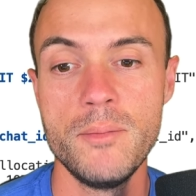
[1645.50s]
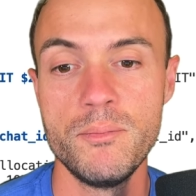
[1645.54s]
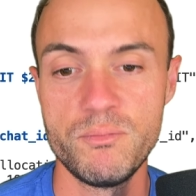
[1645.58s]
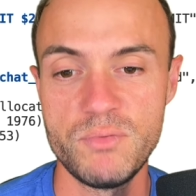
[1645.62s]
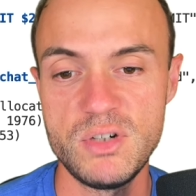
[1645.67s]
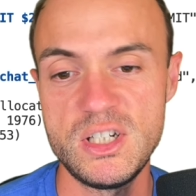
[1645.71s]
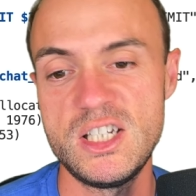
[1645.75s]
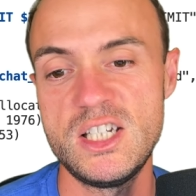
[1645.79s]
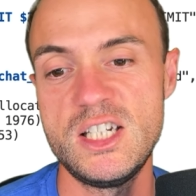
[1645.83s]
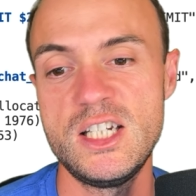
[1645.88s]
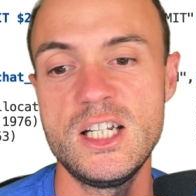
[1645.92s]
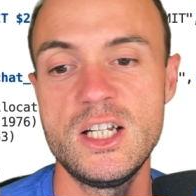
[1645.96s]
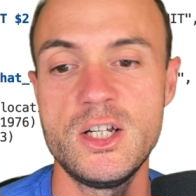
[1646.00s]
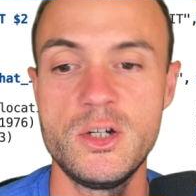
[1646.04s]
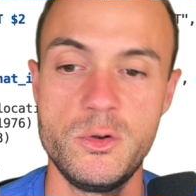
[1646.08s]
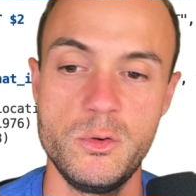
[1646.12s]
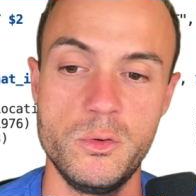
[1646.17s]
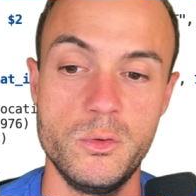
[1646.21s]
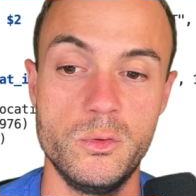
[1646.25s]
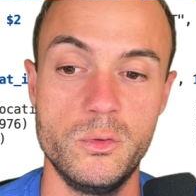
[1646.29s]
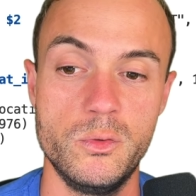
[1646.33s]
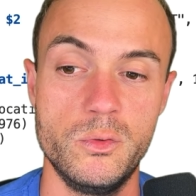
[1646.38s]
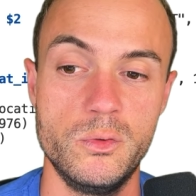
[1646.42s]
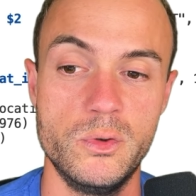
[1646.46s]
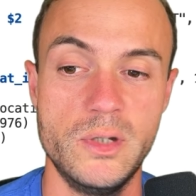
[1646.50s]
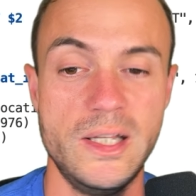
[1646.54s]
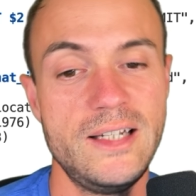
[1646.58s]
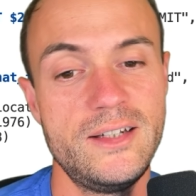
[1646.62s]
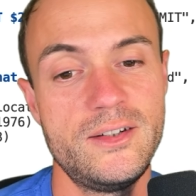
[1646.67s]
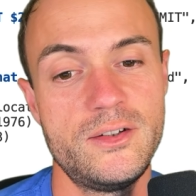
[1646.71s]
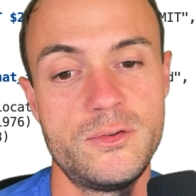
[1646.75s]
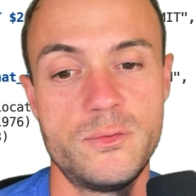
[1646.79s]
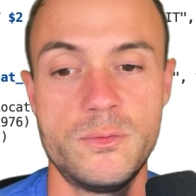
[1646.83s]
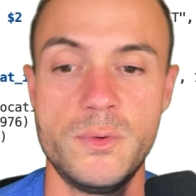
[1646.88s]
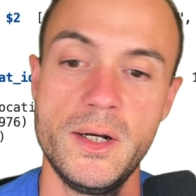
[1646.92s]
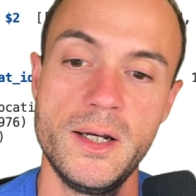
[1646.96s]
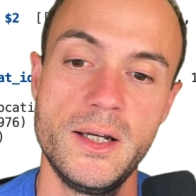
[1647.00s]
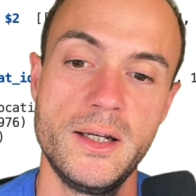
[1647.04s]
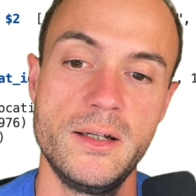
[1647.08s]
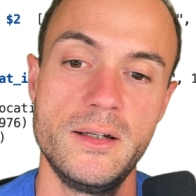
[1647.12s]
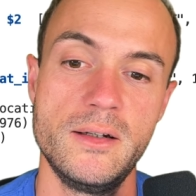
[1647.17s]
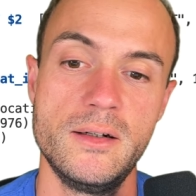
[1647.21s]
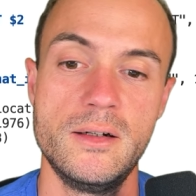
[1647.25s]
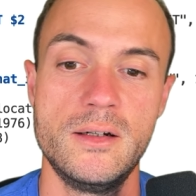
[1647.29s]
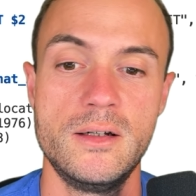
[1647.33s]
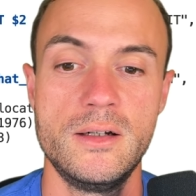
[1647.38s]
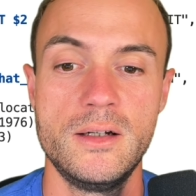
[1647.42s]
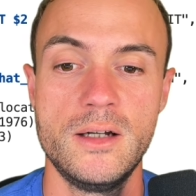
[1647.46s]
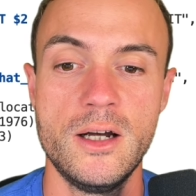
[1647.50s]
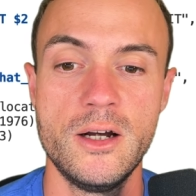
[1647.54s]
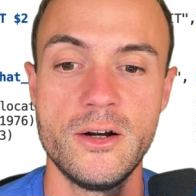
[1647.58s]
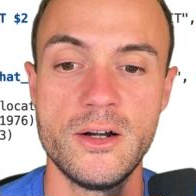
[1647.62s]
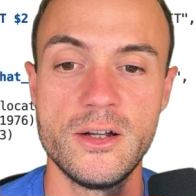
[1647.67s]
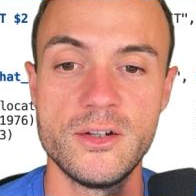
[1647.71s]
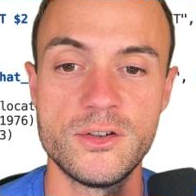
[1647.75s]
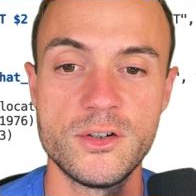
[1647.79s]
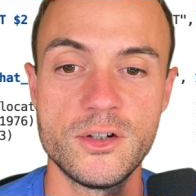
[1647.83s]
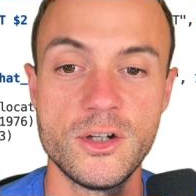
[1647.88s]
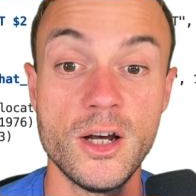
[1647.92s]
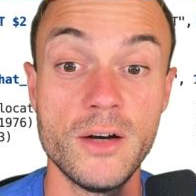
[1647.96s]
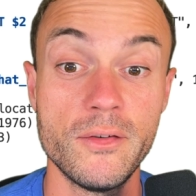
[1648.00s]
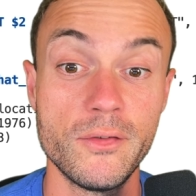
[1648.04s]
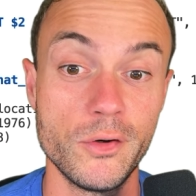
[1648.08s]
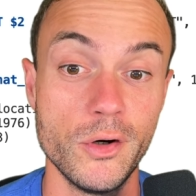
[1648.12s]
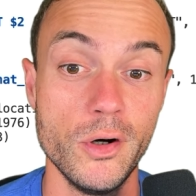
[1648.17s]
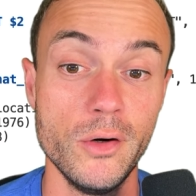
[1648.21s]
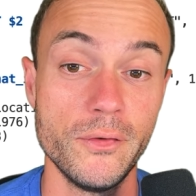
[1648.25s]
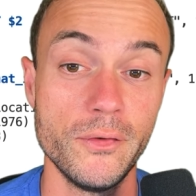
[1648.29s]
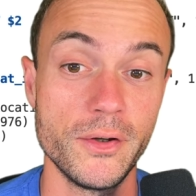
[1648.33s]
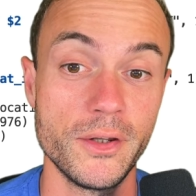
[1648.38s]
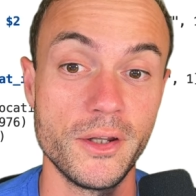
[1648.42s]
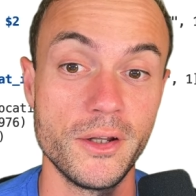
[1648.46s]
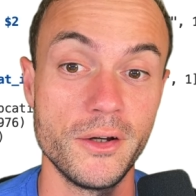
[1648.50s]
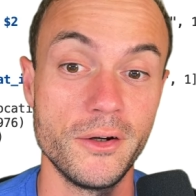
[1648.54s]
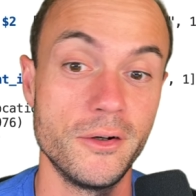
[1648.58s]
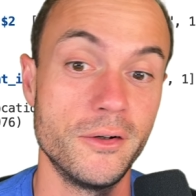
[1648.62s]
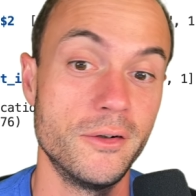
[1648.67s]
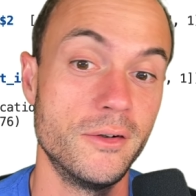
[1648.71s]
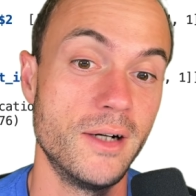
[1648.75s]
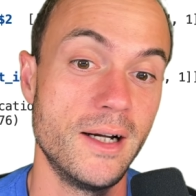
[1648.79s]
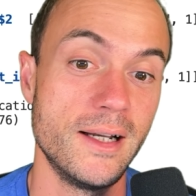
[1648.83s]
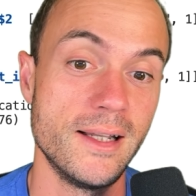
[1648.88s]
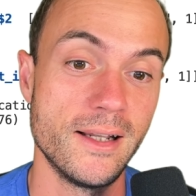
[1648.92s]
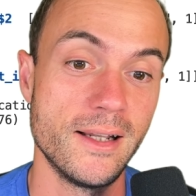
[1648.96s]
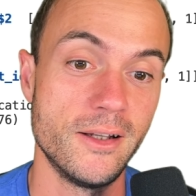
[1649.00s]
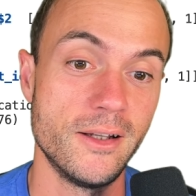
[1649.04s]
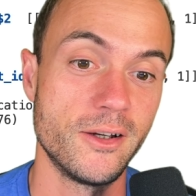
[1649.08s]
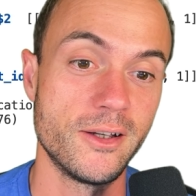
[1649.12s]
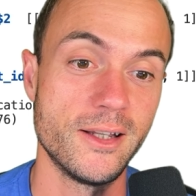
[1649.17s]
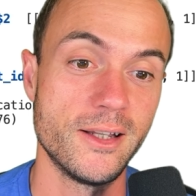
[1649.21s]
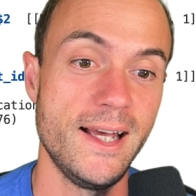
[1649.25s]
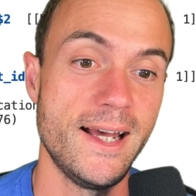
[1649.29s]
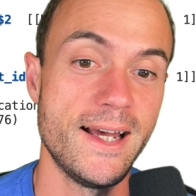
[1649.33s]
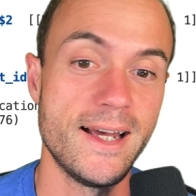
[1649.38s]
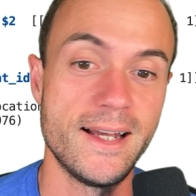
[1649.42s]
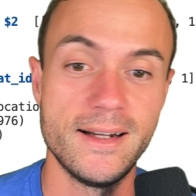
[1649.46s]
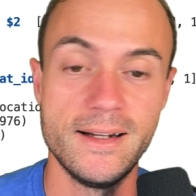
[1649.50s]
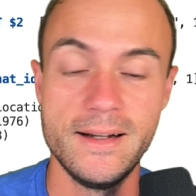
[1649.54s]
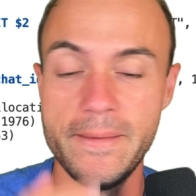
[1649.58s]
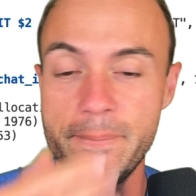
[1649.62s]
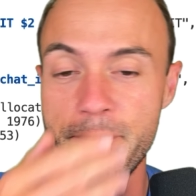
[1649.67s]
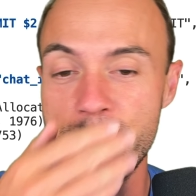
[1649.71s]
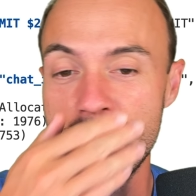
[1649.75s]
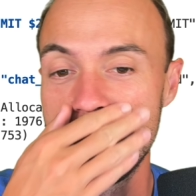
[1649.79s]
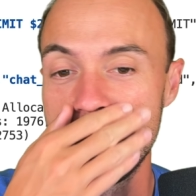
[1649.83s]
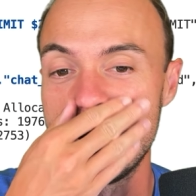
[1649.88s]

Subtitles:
Pretty cool. That's right. All right, so you hover over it, though, and then look at that.